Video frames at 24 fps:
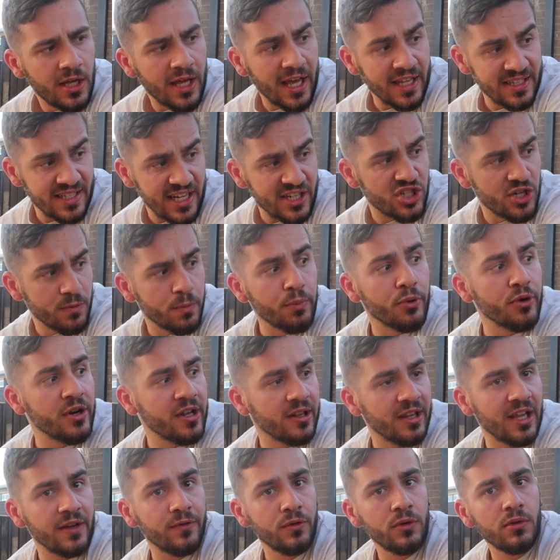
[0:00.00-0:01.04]
it's actually
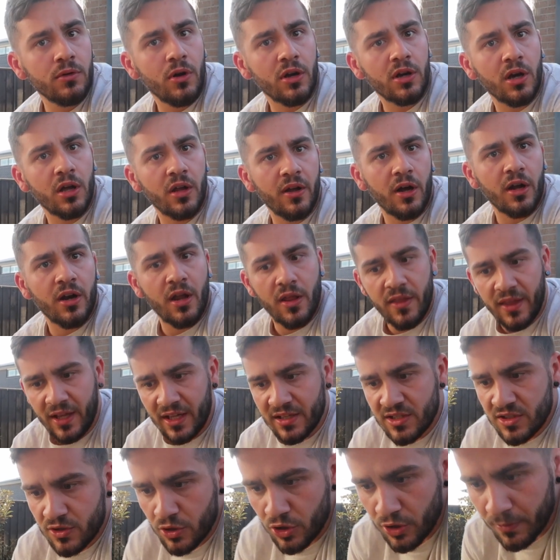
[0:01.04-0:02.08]
pretty level. Like I don't think
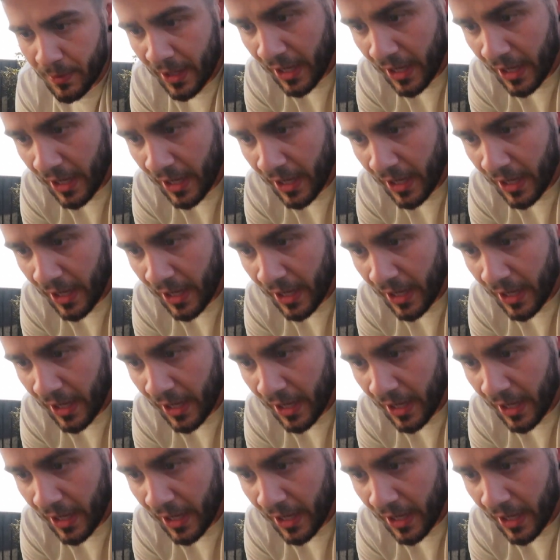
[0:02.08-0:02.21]
it's too